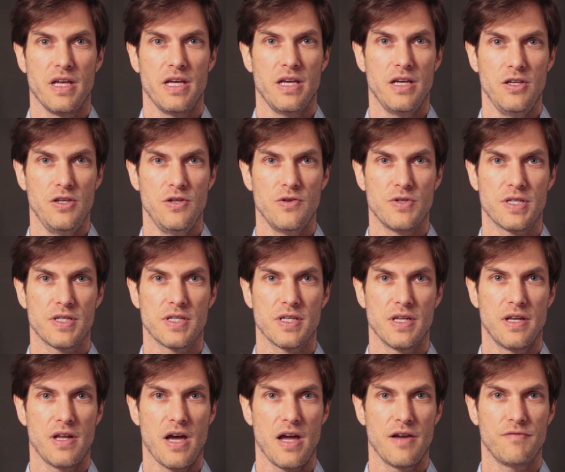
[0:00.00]
It uses a
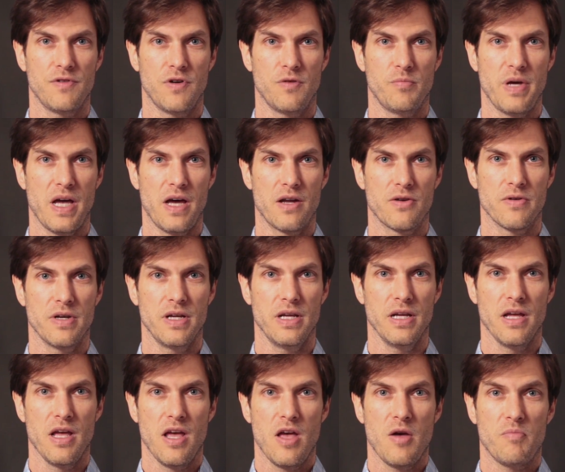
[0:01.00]
9-volt battery,